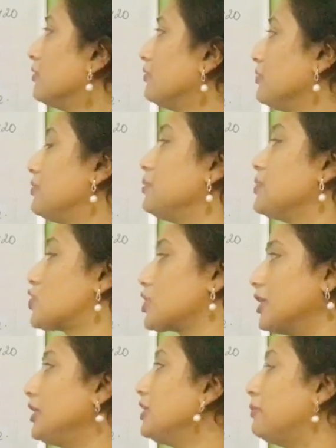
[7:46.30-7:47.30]
We will be
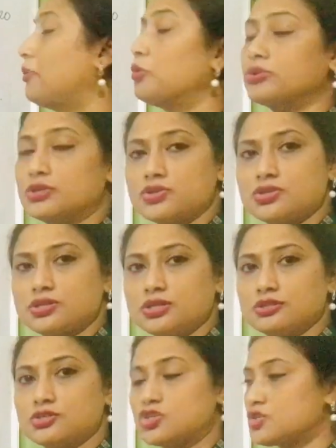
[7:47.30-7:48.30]
studying about this
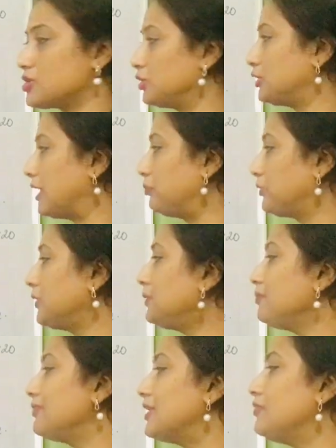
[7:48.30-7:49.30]
in this chapter.
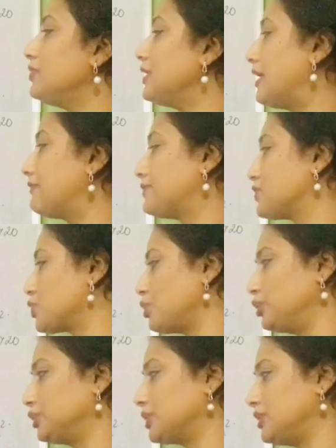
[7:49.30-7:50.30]
Then we have
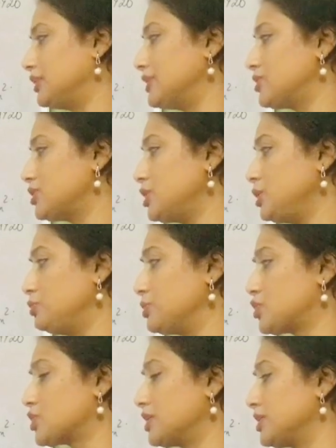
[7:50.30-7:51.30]
physiological density,
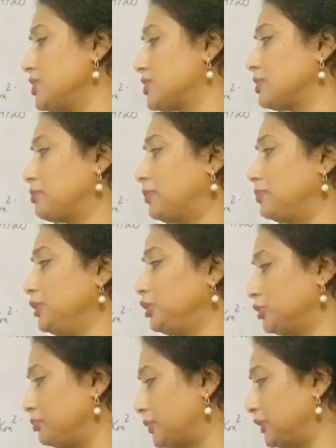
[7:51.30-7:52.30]
which studies the
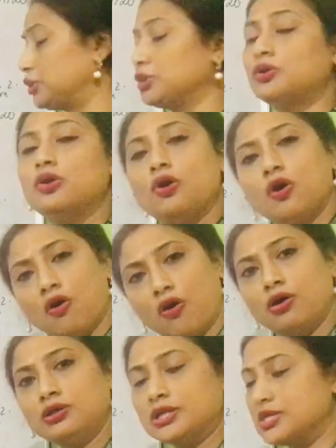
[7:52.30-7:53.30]
population pressure
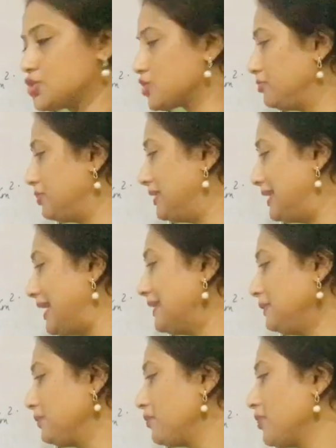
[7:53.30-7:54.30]
on cultivable
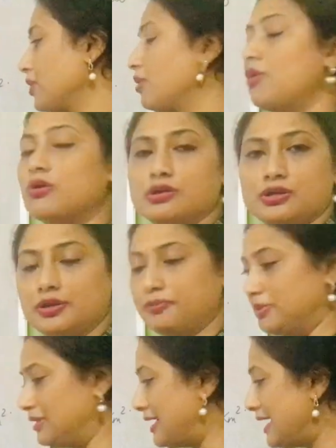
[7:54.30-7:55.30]
land, on
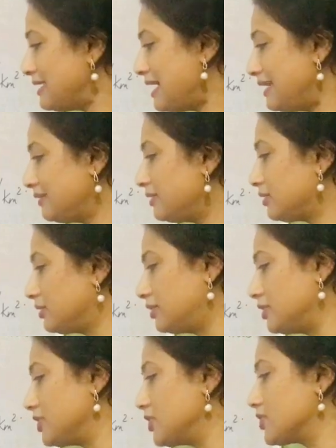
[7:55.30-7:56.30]
arable land, and the
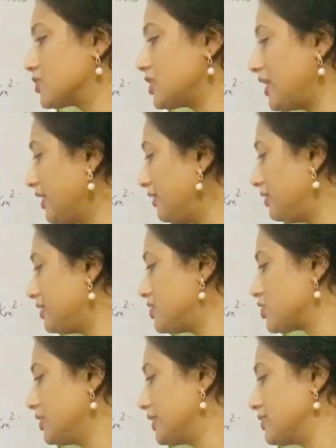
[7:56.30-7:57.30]
third is
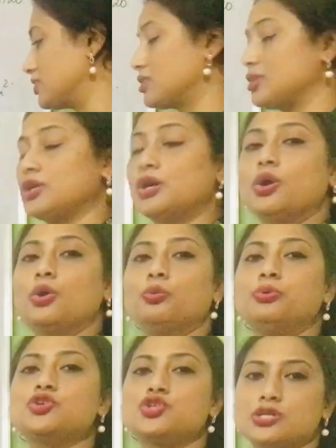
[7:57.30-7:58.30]
agricultural density,
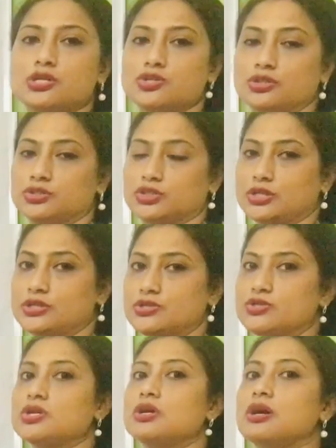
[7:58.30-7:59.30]
which
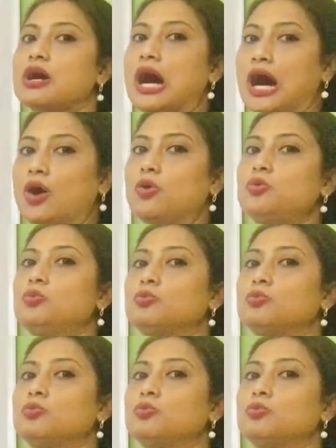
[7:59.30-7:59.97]
studies how